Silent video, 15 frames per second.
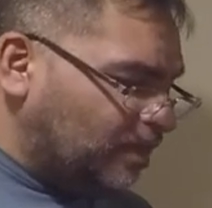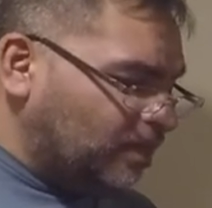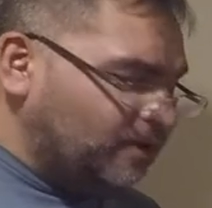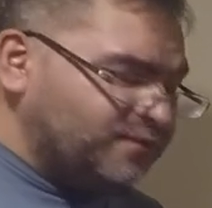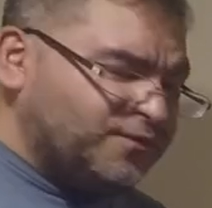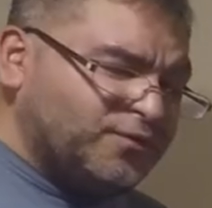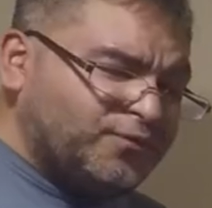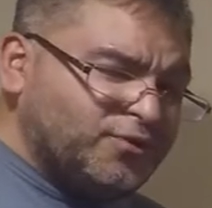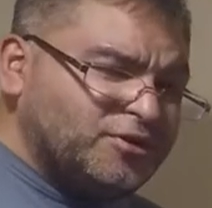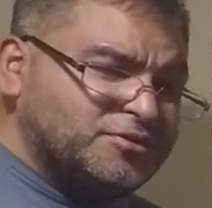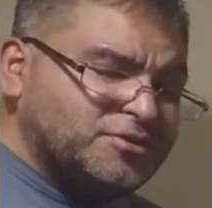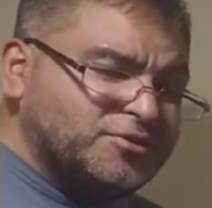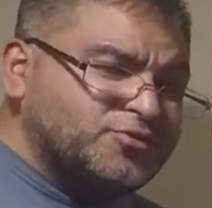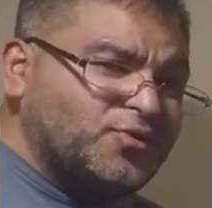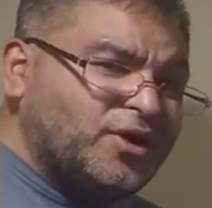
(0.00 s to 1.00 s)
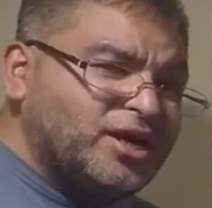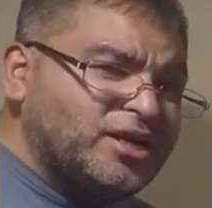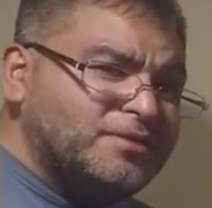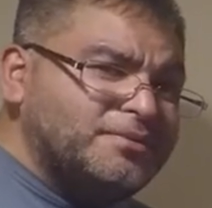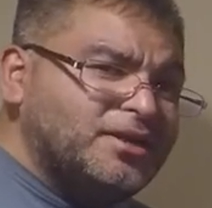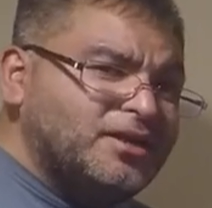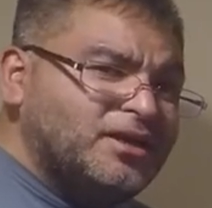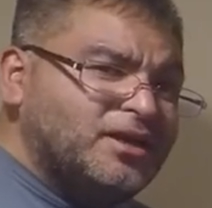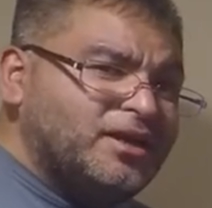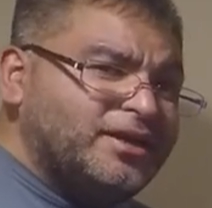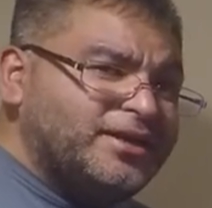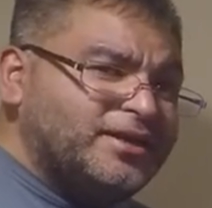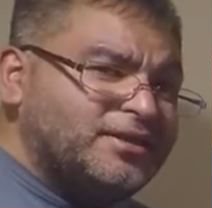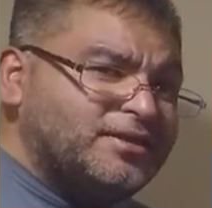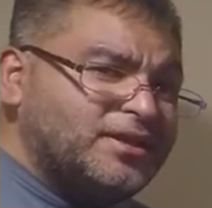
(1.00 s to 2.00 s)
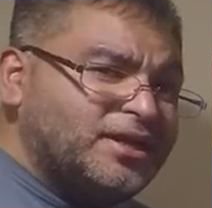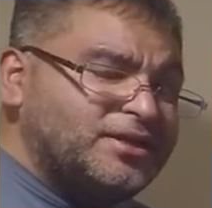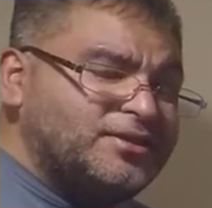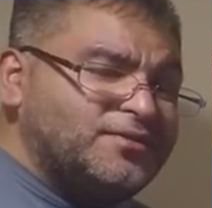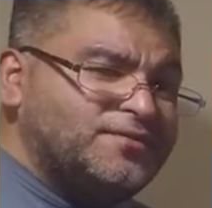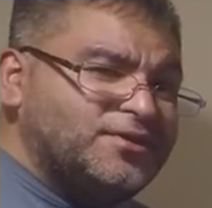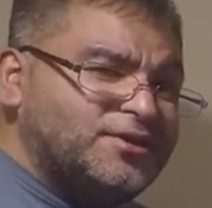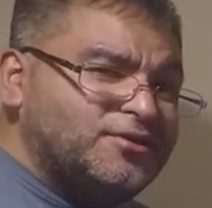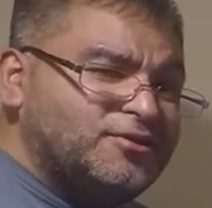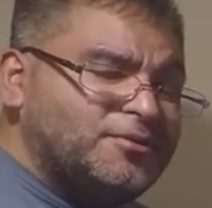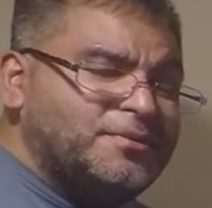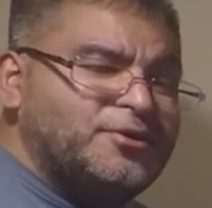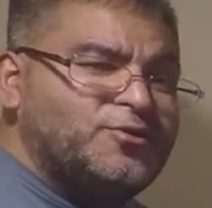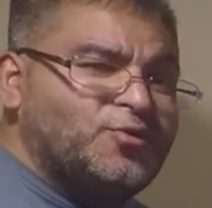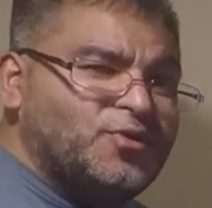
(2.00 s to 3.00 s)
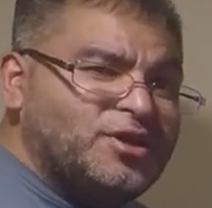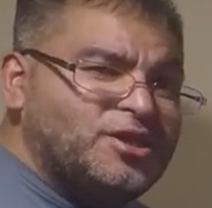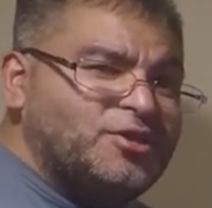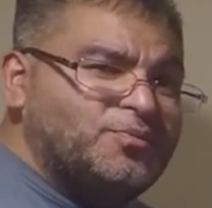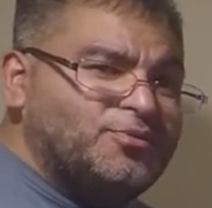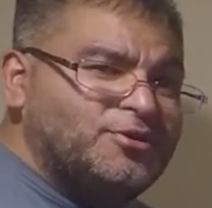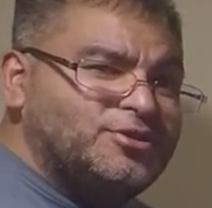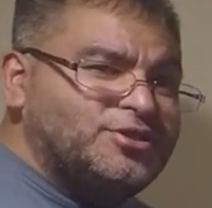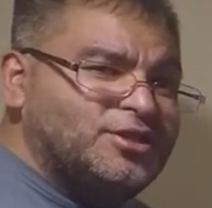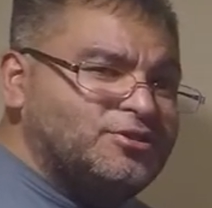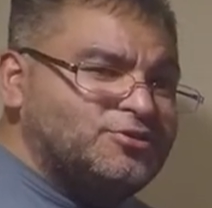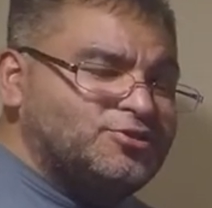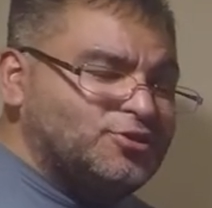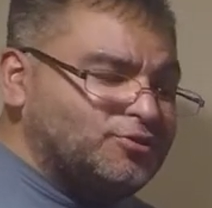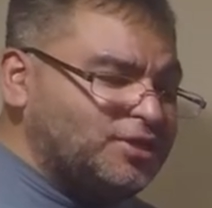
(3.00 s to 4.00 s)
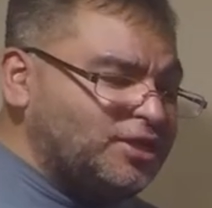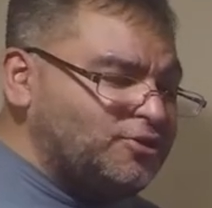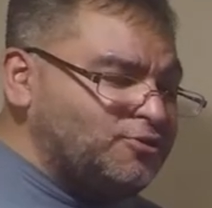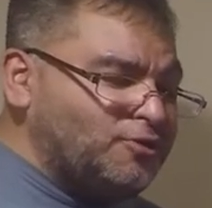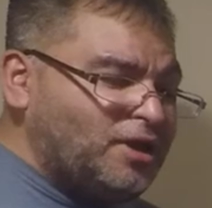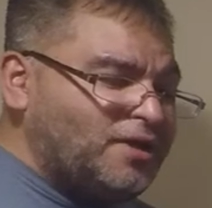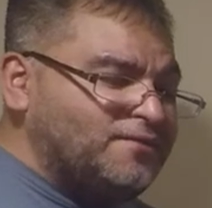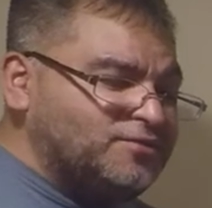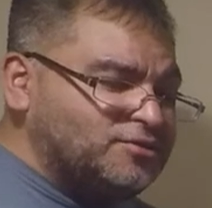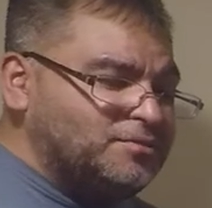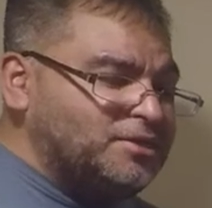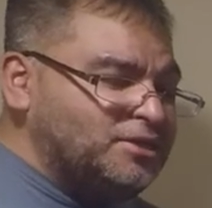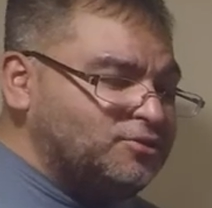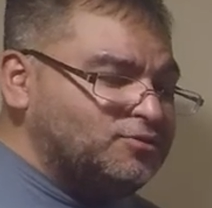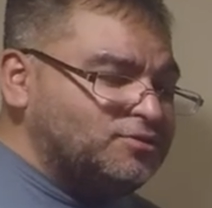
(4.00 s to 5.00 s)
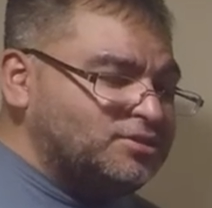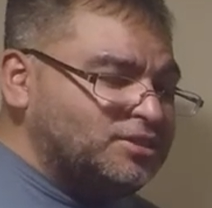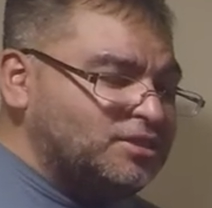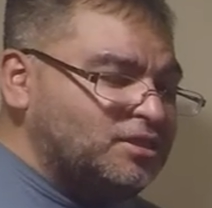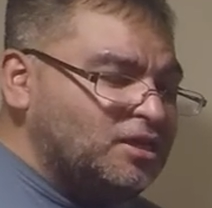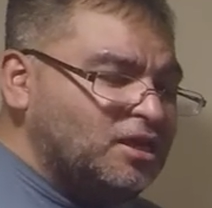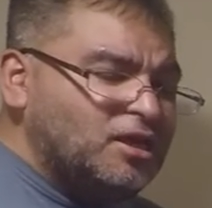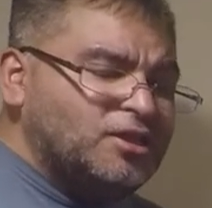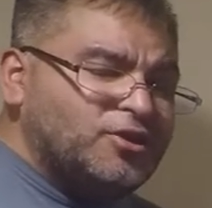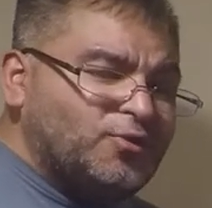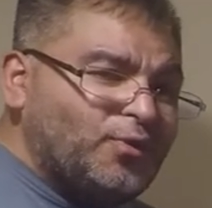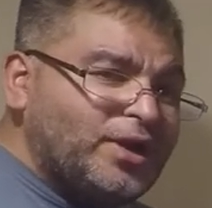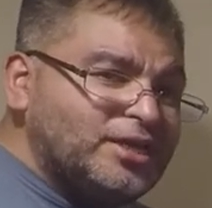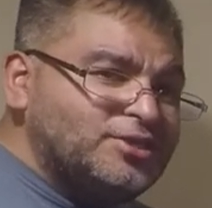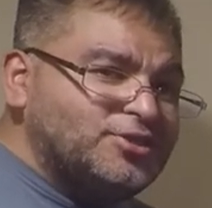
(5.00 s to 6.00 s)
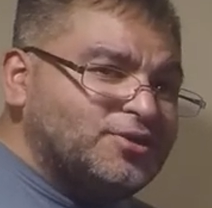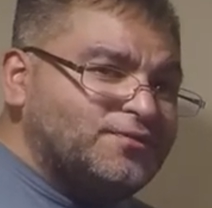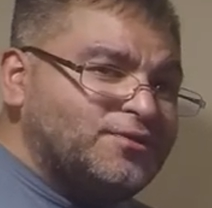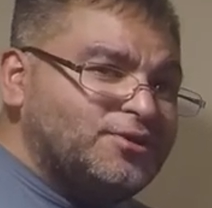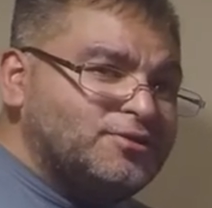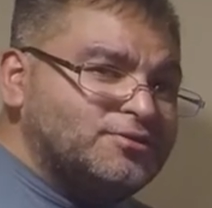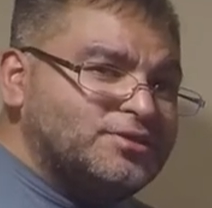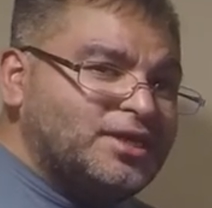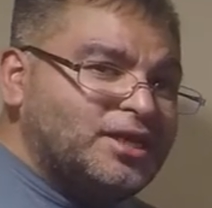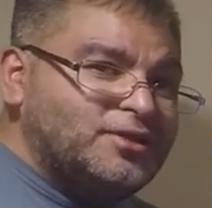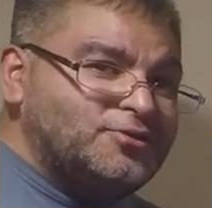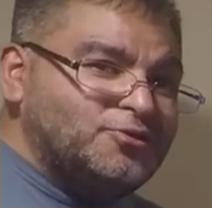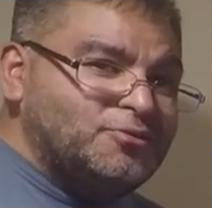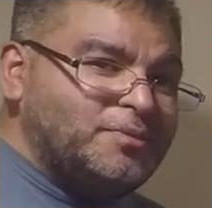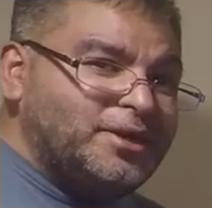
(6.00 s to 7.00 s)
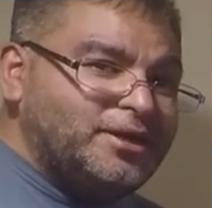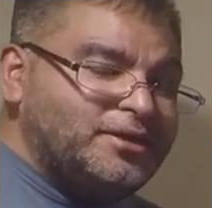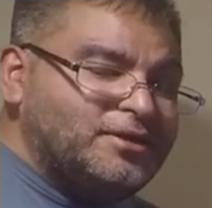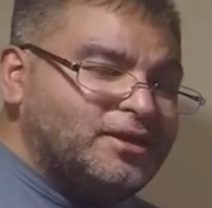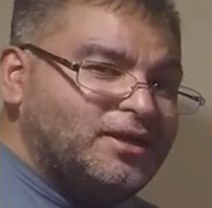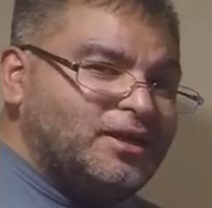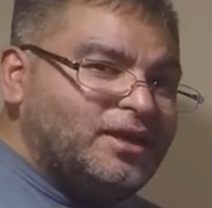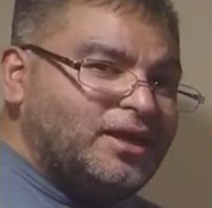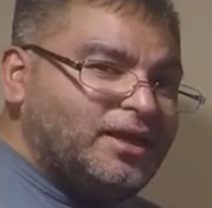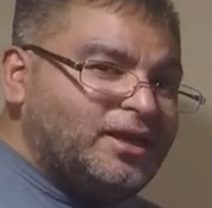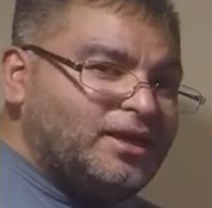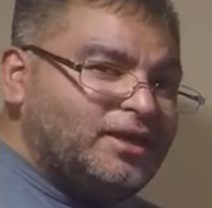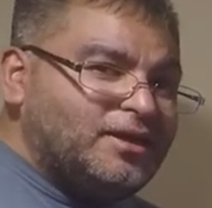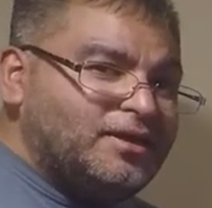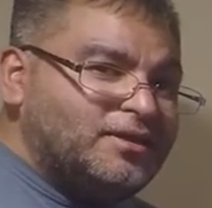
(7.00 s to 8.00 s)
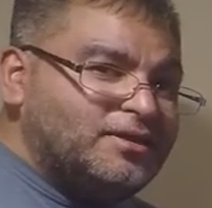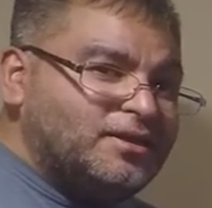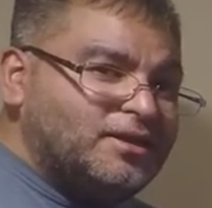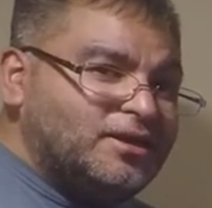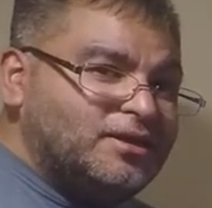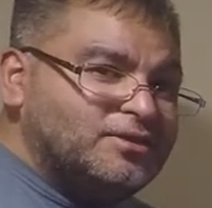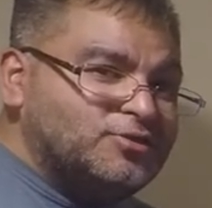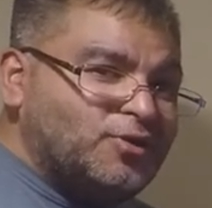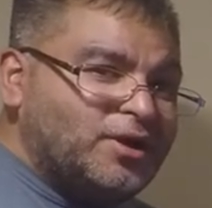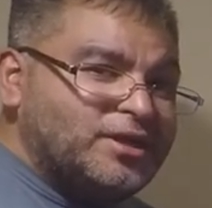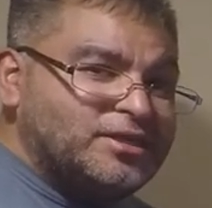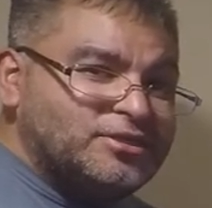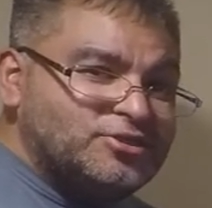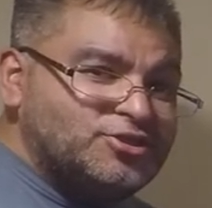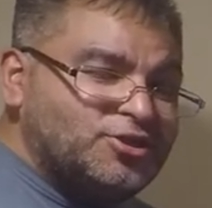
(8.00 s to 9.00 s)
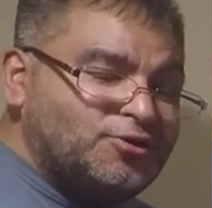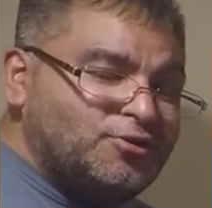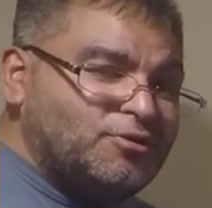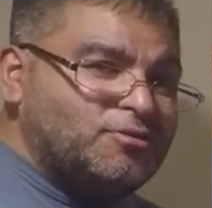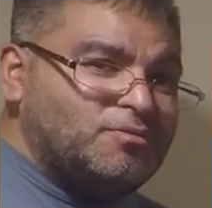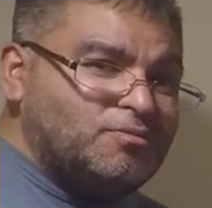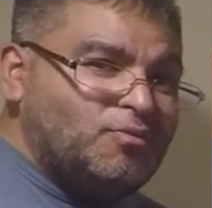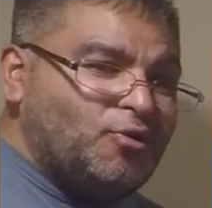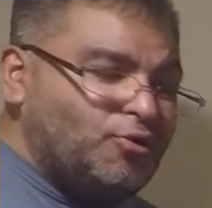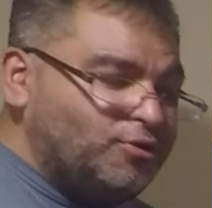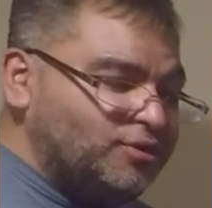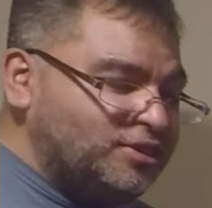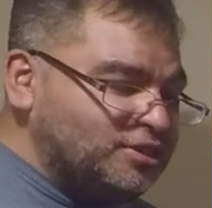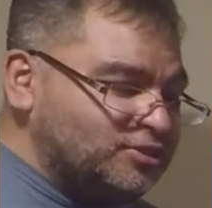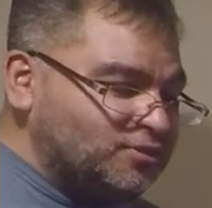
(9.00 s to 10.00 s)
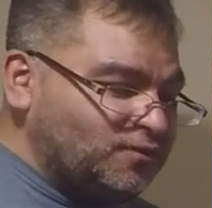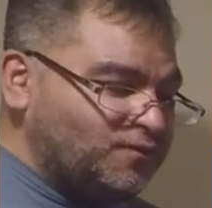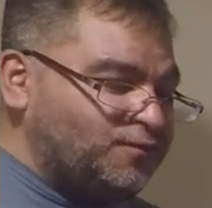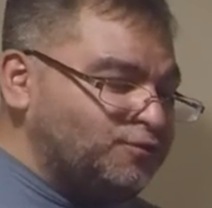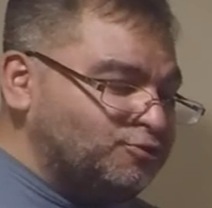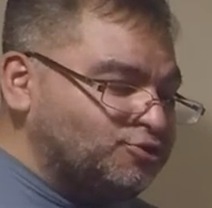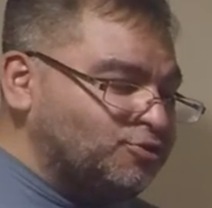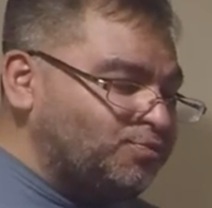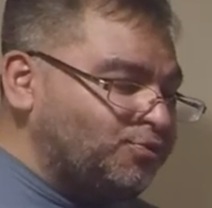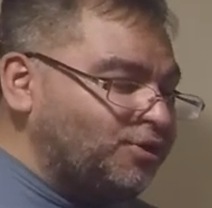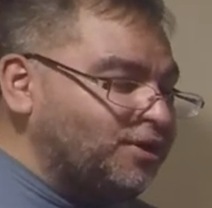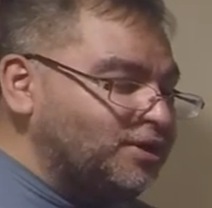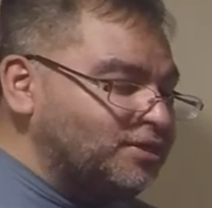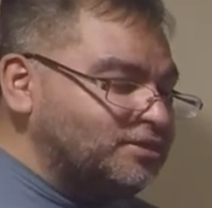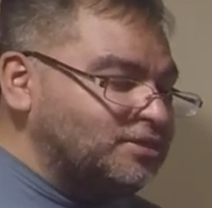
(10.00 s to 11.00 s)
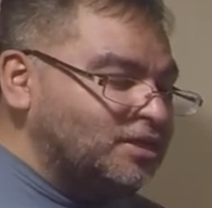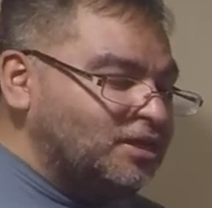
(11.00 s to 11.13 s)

Feel free to subscribe and like the video. That'd be greatly appreciated to show that you have some interest in the rideshare videos that I do make, and so I can share more of these future products